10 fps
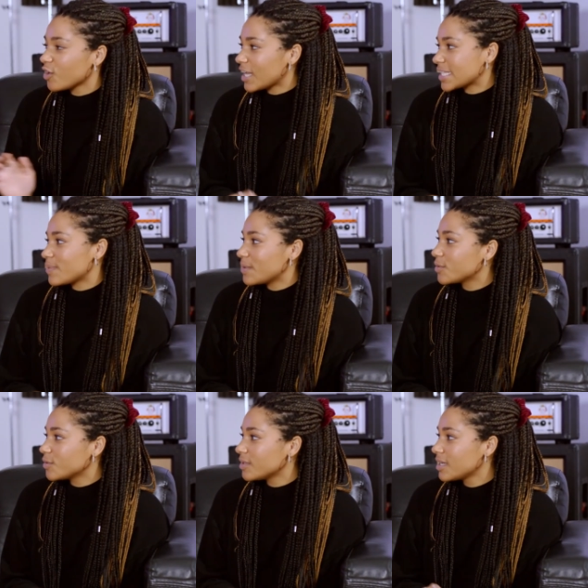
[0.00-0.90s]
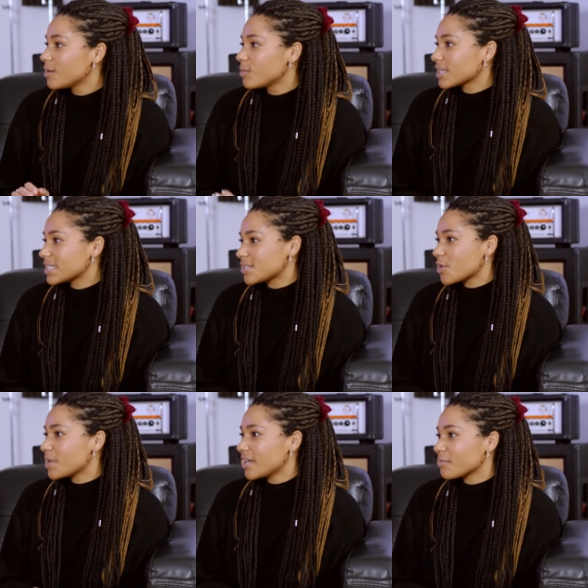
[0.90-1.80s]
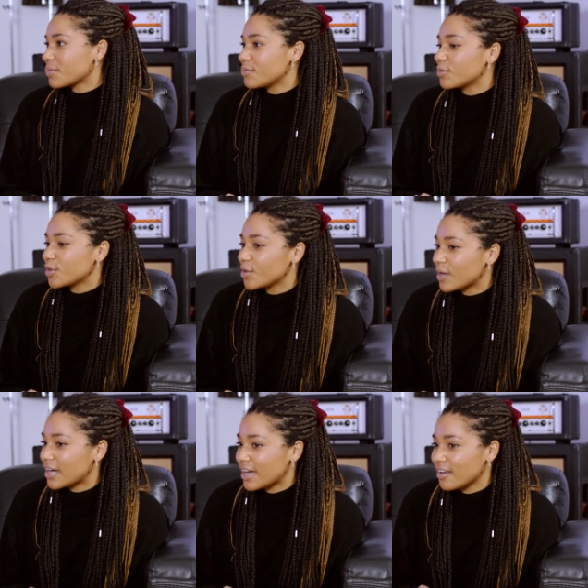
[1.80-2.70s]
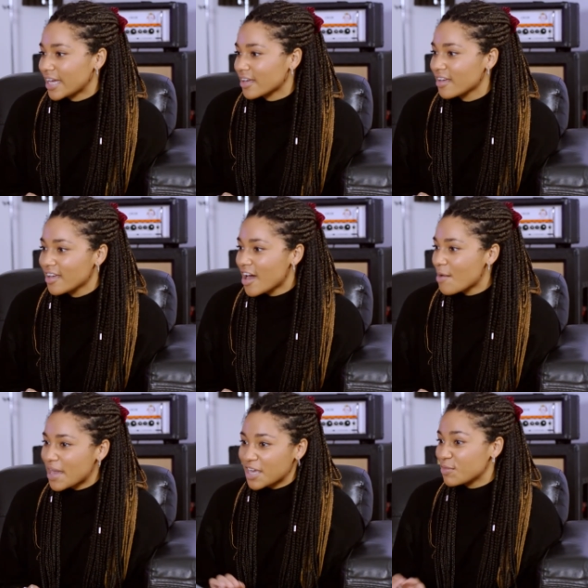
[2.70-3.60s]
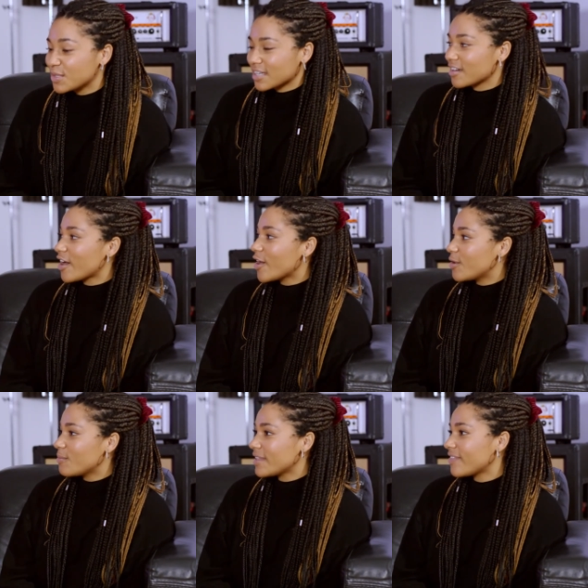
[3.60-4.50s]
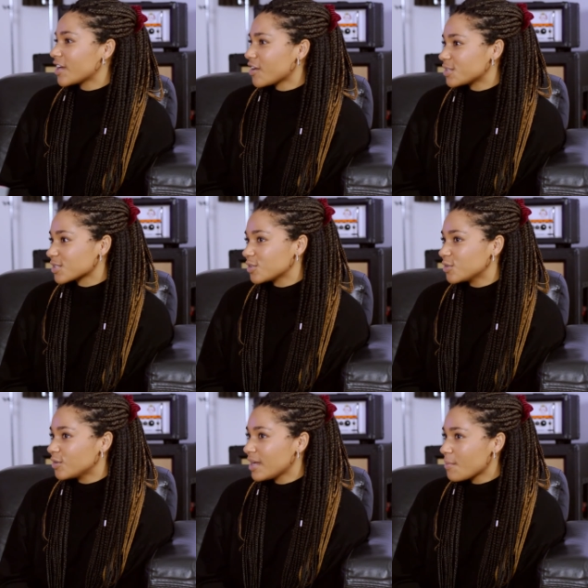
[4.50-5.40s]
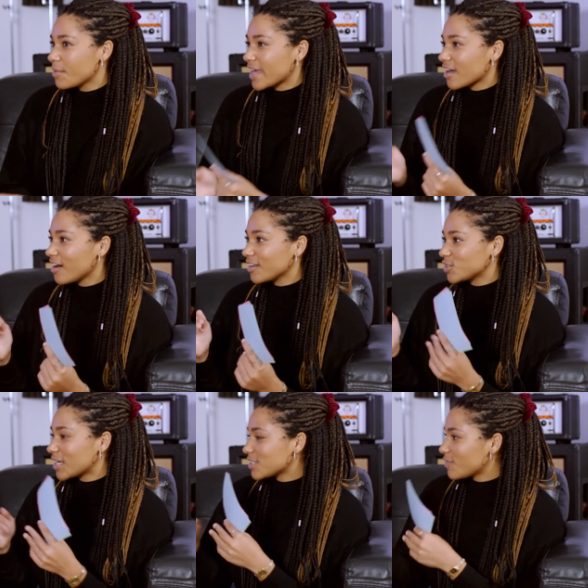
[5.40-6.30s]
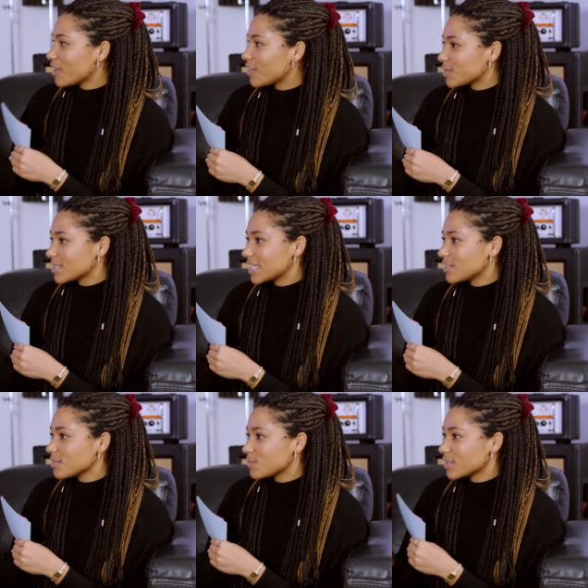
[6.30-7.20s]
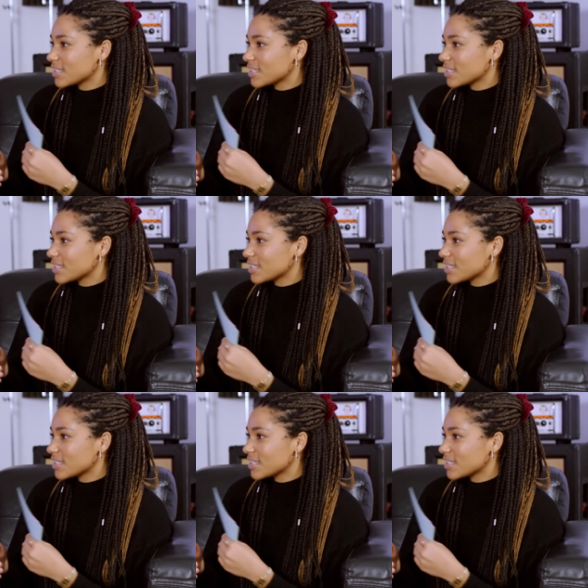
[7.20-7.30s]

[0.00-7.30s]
less people, because there's so many young people who like are making music at home and then they go to school but they can't transfer those skills because